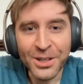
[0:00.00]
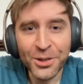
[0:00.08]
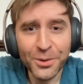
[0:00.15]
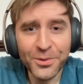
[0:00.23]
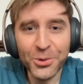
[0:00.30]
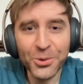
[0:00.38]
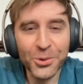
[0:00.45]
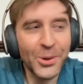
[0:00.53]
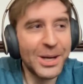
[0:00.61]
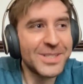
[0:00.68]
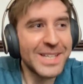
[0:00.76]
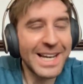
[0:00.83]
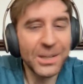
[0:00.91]
If you don't know
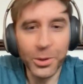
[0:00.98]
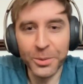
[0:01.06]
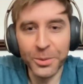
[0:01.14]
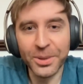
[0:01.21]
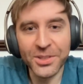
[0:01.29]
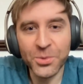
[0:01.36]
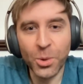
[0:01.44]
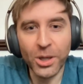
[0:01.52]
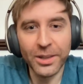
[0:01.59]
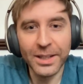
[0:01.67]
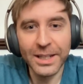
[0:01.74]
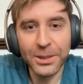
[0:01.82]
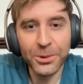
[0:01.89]
how to add 1 plus
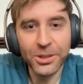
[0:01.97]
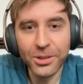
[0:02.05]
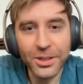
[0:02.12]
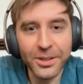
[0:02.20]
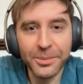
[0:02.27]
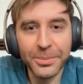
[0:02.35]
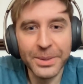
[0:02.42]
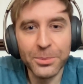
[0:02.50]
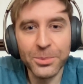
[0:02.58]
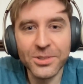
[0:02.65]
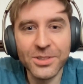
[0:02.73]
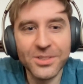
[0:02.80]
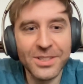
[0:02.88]
1, how are you going to be able
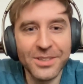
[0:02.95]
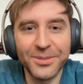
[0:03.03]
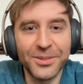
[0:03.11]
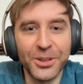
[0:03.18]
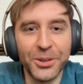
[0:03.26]
to sort of